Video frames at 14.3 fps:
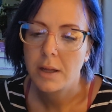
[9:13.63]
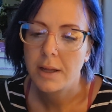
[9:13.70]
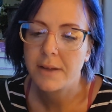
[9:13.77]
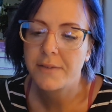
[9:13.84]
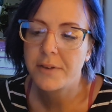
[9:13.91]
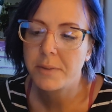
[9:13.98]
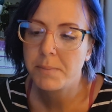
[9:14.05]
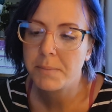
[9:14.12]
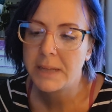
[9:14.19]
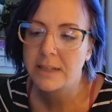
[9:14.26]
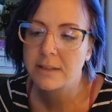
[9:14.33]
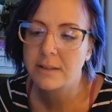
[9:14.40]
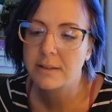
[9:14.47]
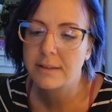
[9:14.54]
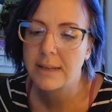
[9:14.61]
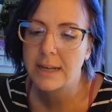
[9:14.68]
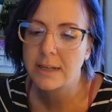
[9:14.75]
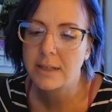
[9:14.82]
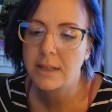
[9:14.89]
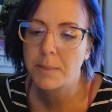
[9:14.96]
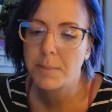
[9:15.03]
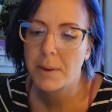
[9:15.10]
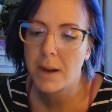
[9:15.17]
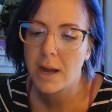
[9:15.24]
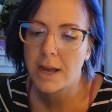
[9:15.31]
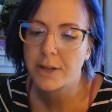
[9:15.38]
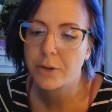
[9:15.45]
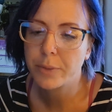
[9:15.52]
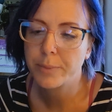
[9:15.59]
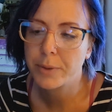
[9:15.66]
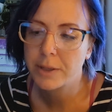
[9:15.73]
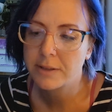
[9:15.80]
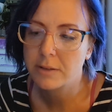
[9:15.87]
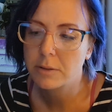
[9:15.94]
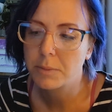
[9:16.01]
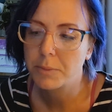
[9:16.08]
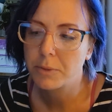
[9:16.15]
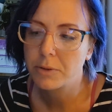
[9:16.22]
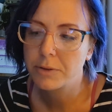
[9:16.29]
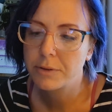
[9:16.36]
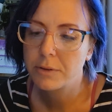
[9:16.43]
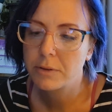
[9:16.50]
If it means standing by your principles,